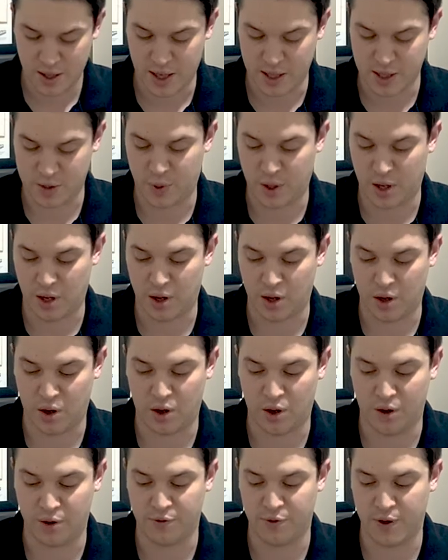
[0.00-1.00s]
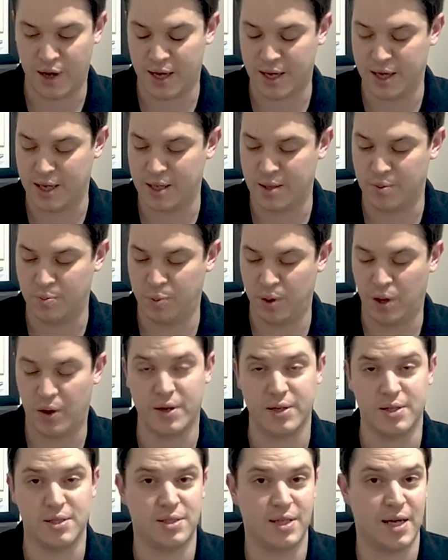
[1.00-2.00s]
as part of a
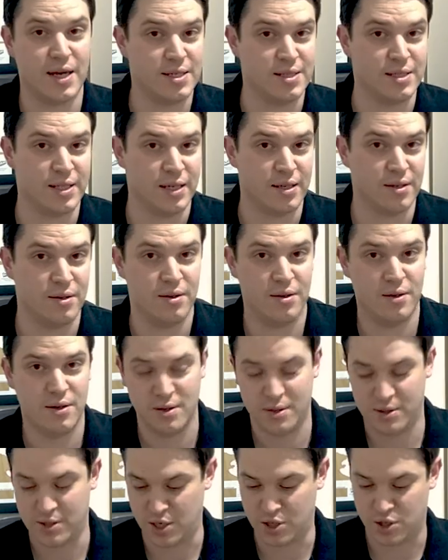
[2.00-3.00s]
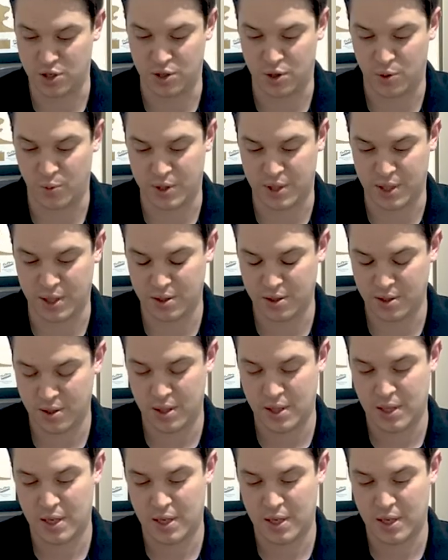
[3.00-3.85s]
blind tasting session that we did,